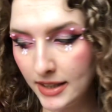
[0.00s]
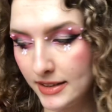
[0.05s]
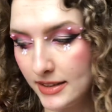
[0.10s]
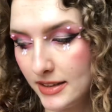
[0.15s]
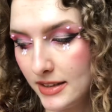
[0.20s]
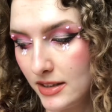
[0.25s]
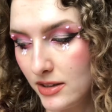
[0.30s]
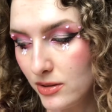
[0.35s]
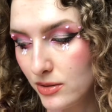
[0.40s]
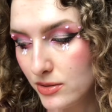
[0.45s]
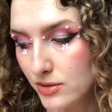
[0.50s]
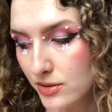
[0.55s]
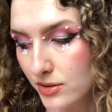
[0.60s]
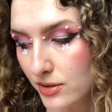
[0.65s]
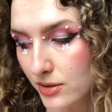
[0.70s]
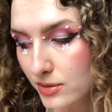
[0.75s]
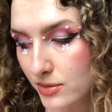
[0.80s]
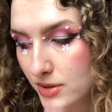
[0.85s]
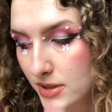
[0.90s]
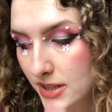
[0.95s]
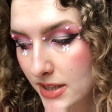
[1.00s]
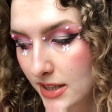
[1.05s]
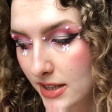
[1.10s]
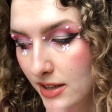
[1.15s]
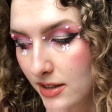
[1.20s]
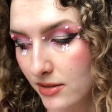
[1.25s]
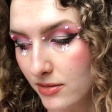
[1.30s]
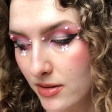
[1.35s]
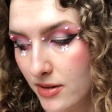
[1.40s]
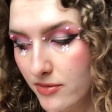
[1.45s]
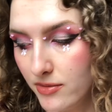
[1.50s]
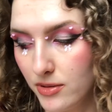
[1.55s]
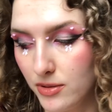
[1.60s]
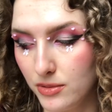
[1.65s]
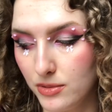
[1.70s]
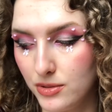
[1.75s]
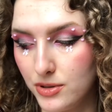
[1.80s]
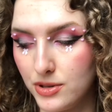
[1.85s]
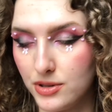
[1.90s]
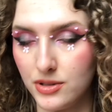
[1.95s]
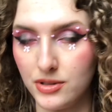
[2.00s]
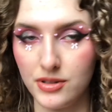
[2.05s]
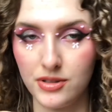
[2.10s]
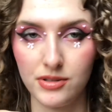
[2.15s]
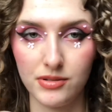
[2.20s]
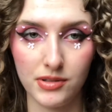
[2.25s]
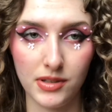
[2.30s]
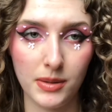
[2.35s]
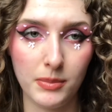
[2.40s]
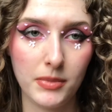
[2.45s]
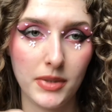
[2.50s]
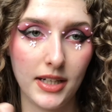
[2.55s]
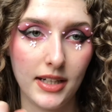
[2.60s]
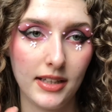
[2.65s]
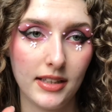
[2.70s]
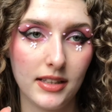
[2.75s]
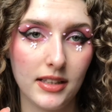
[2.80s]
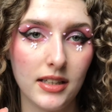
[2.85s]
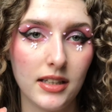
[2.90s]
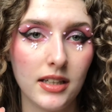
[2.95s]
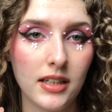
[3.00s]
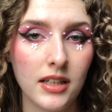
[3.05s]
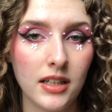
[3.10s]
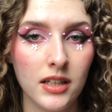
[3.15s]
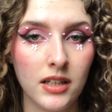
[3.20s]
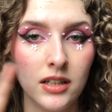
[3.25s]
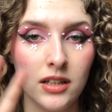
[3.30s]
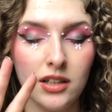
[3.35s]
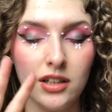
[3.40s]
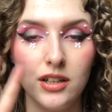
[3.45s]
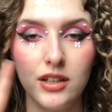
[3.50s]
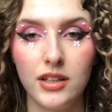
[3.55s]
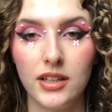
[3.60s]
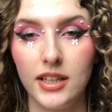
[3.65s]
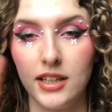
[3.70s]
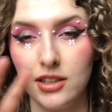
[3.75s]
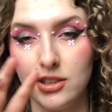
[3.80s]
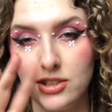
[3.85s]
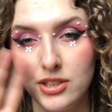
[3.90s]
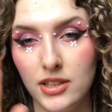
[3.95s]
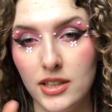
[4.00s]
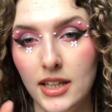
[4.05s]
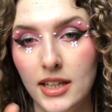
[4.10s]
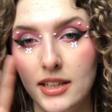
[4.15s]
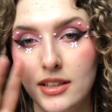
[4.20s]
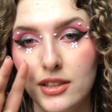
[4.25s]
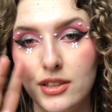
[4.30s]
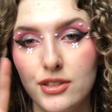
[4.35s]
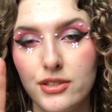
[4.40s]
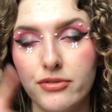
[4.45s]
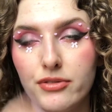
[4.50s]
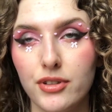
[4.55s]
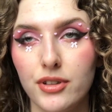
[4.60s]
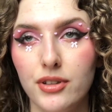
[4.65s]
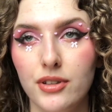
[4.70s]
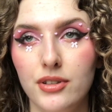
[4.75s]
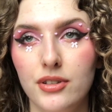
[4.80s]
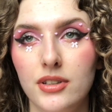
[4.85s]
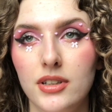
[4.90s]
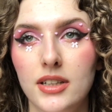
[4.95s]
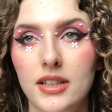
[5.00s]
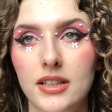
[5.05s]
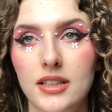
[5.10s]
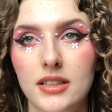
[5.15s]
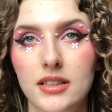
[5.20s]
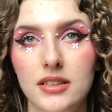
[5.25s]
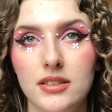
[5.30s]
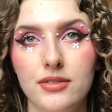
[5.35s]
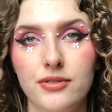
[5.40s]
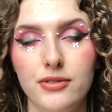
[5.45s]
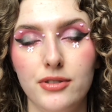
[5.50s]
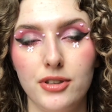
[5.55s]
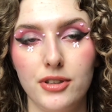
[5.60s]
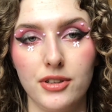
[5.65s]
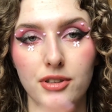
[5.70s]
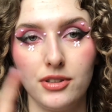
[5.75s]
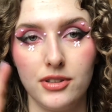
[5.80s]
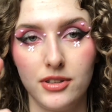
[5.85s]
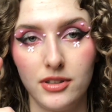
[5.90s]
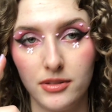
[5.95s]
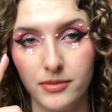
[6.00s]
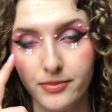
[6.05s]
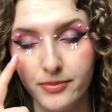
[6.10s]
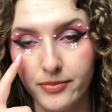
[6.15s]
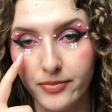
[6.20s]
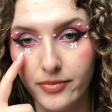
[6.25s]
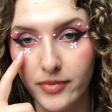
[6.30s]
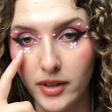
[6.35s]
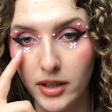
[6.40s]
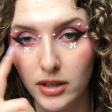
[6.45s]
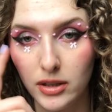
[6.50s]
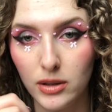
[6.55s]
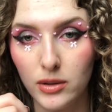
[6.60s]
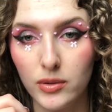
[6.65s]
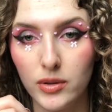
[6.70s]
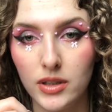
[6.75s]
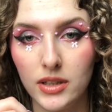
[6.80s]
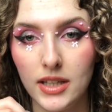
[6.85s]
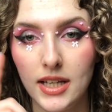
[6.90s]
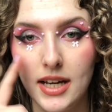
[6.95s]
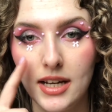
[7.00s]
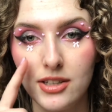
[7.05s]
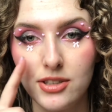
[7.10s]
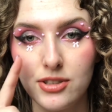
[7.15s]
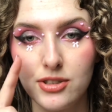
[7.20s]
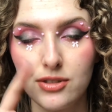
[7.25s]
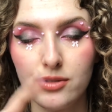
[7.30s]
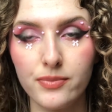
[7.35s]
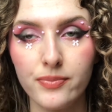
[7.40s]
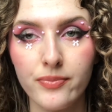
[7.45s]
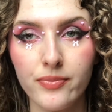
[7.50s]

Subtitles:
And I also used the Revolution Streamline like gel liners for your lower lash,